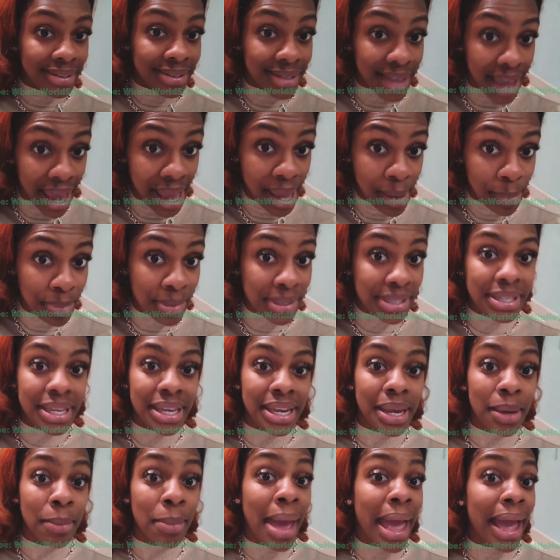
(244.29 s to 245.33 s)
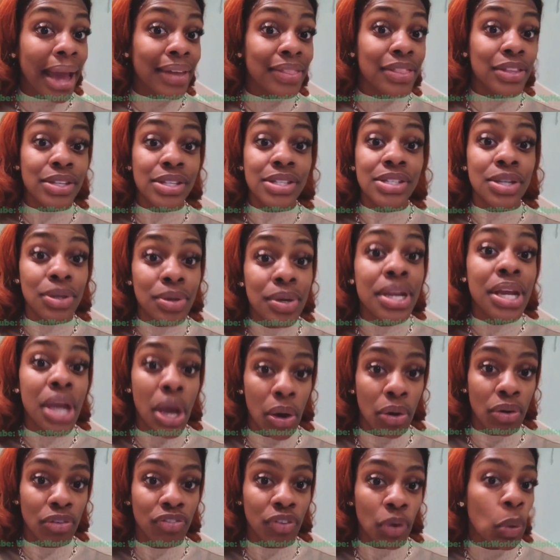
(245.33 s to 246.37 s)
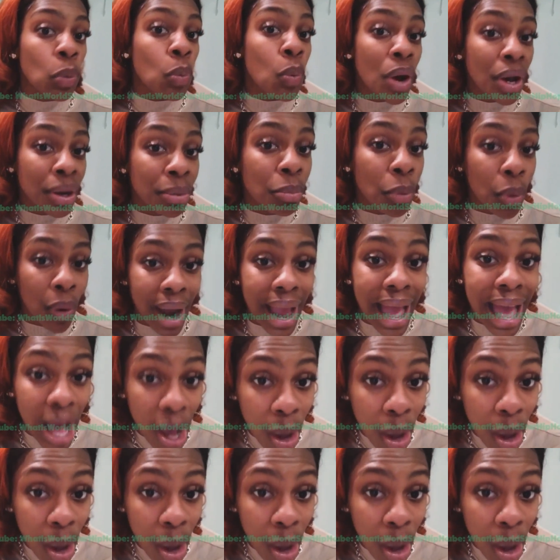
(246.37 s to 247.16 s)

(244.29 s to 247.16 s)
Xscape is getting back in the studio for one more